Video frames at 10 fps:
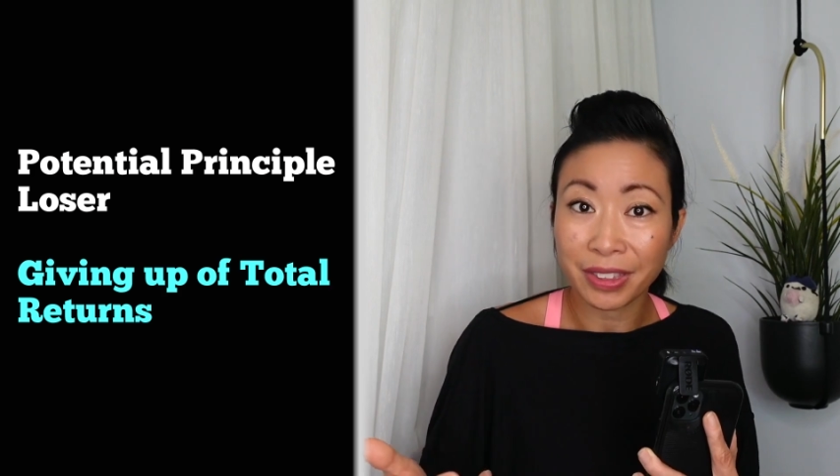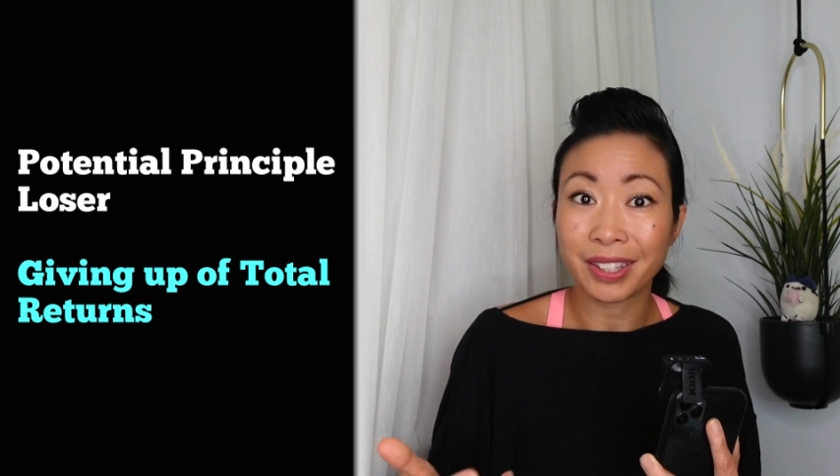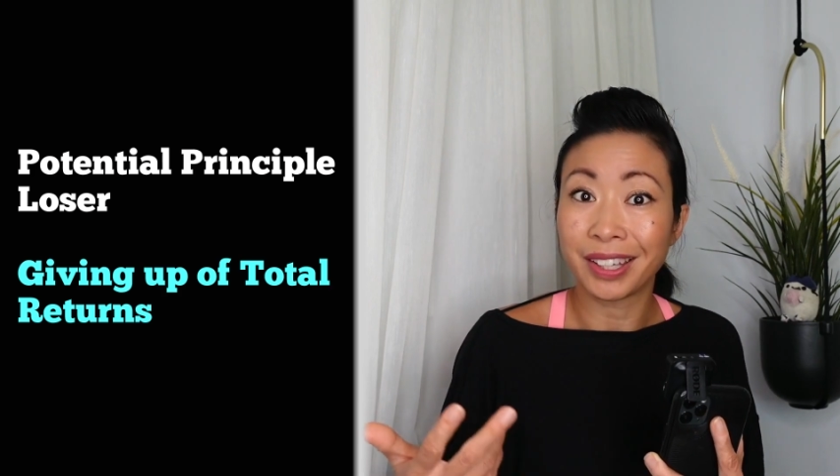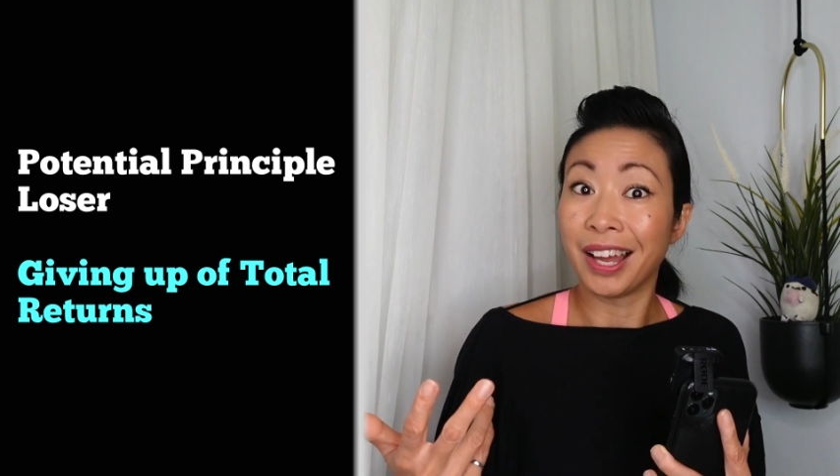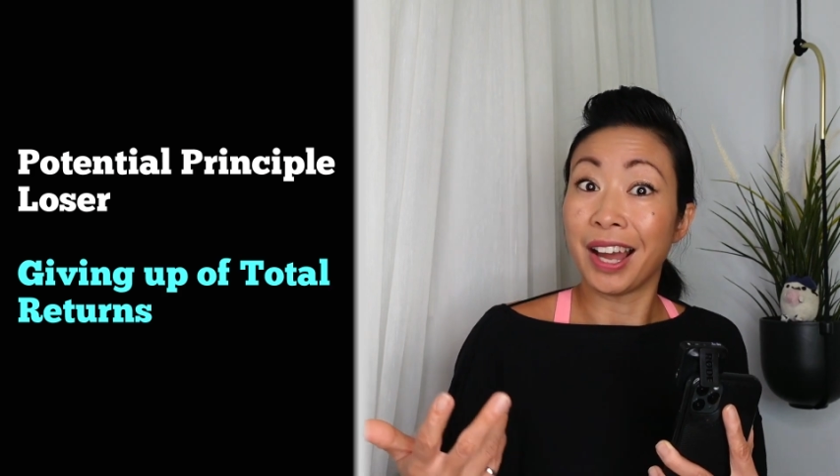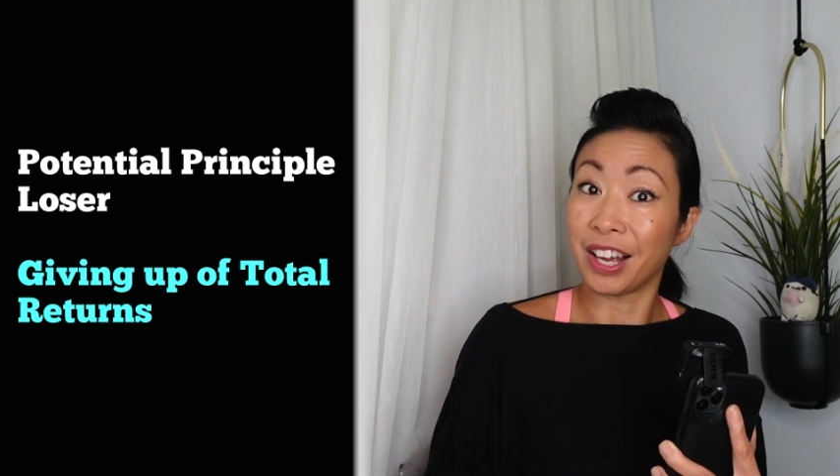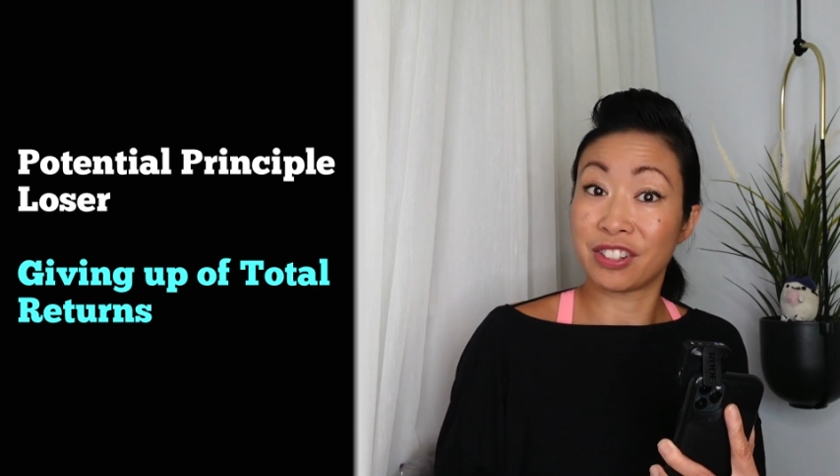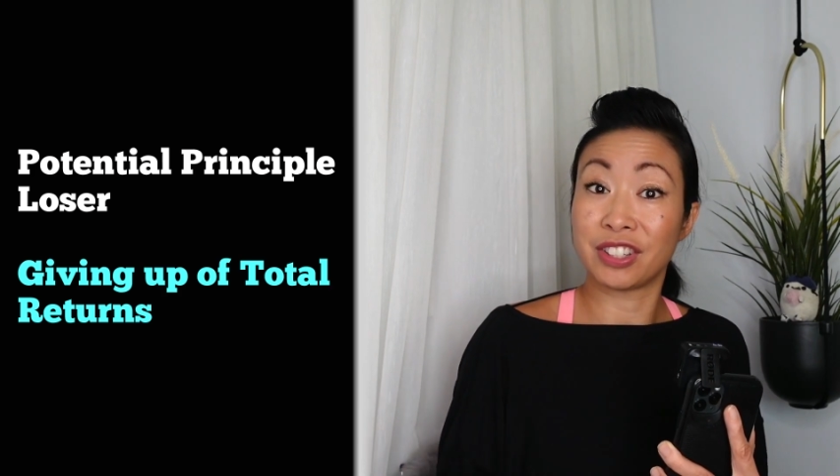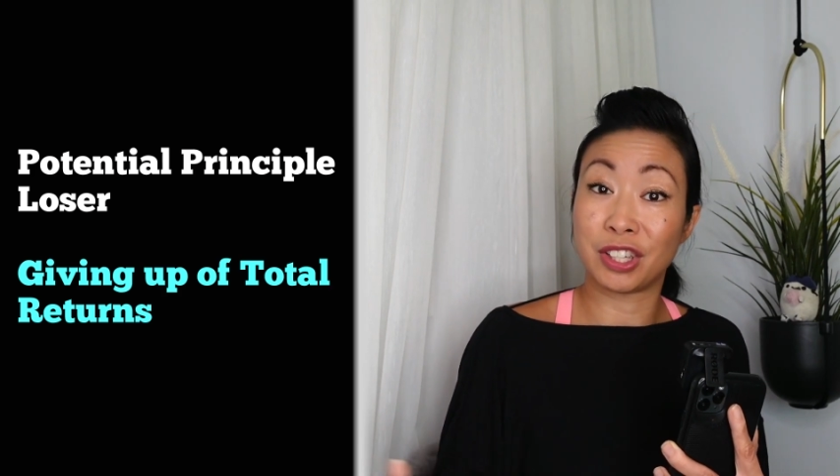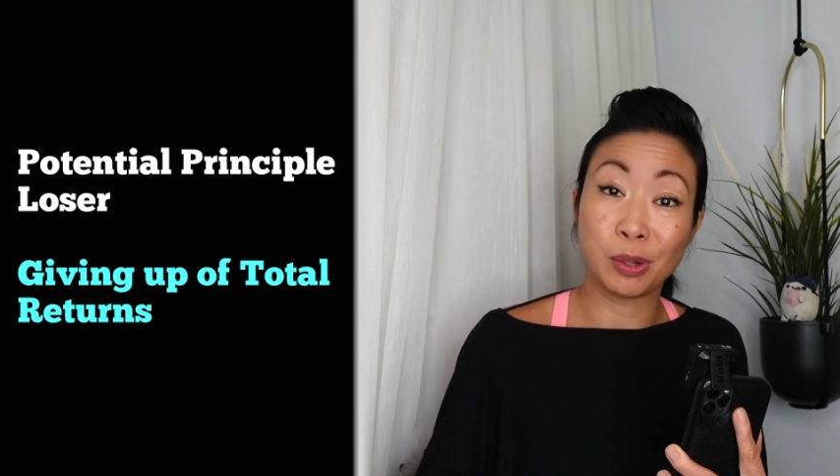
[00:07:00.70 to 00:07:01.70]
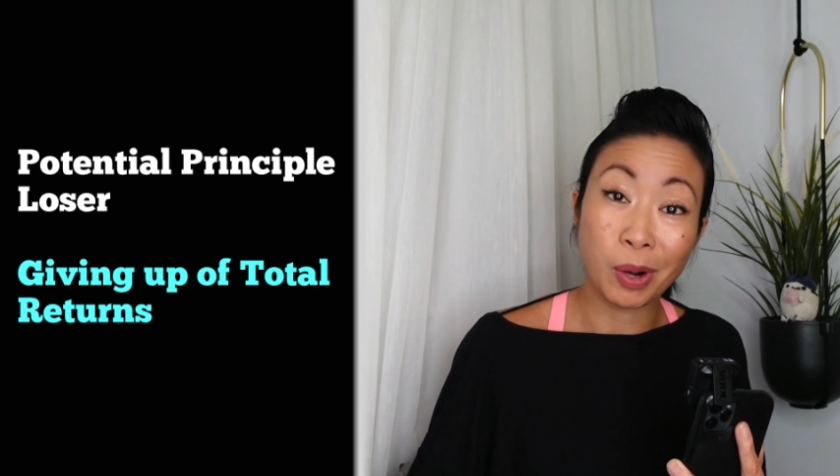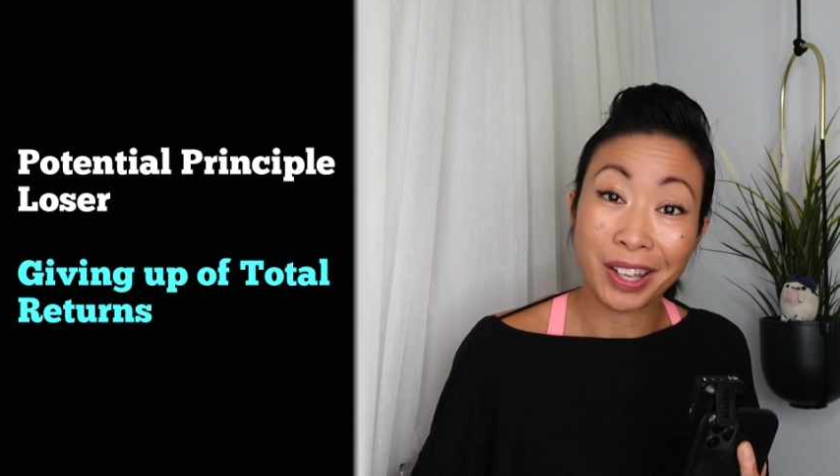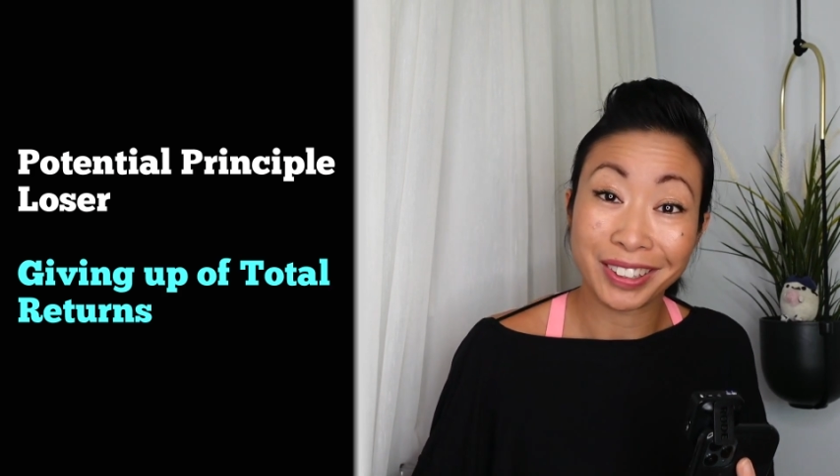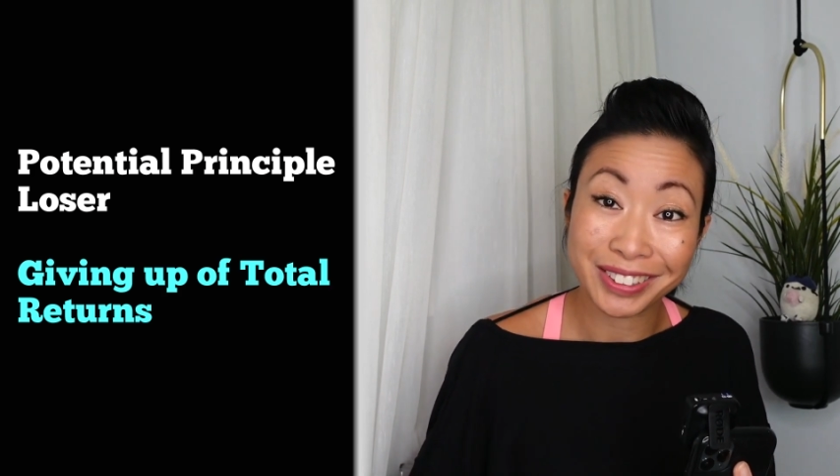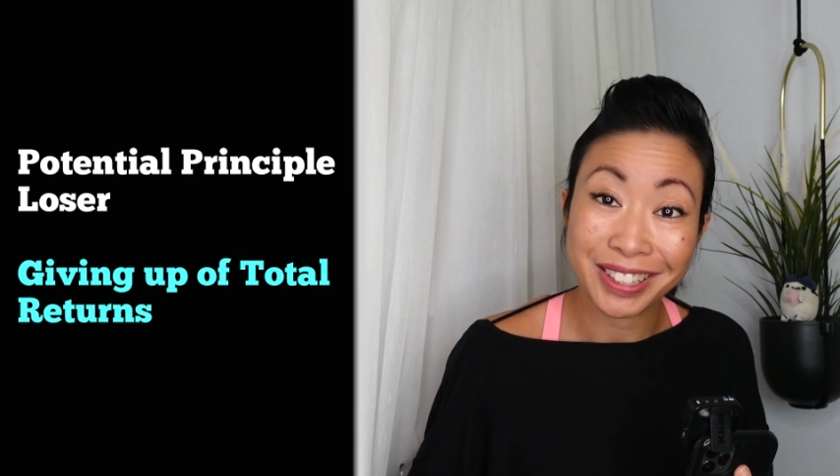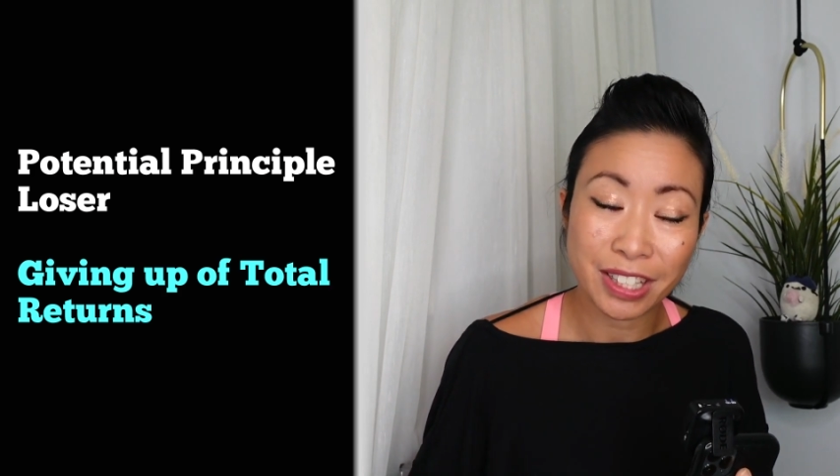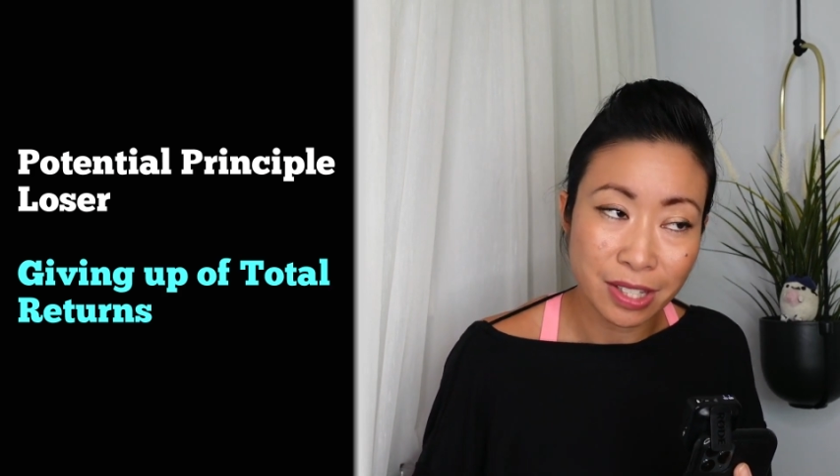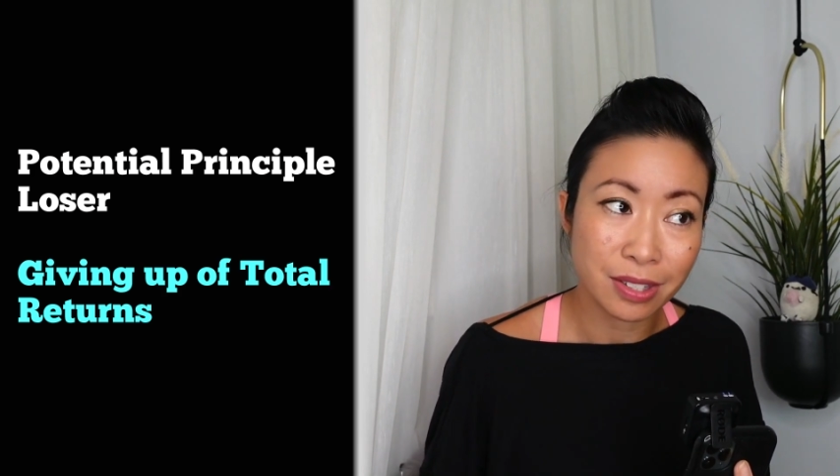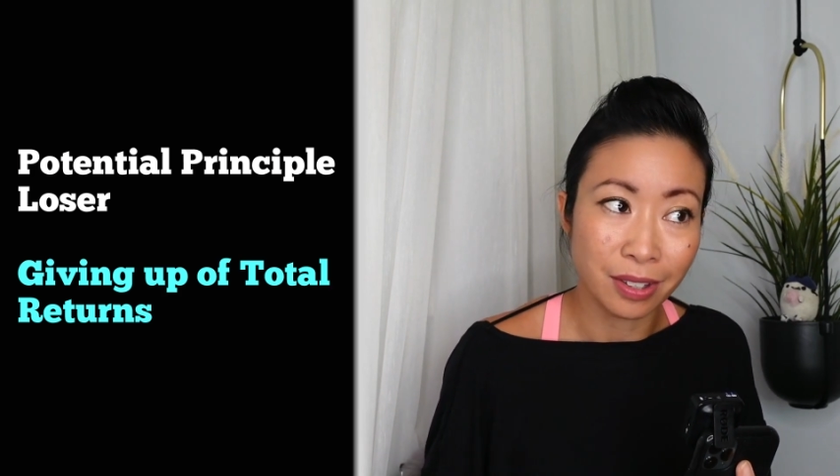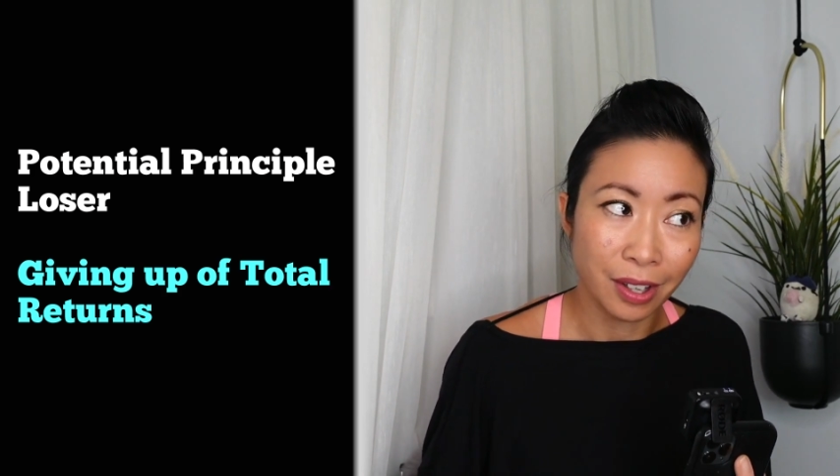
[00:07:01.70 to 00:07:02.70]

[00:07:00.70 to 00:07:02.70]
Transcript: I think actually QYLD is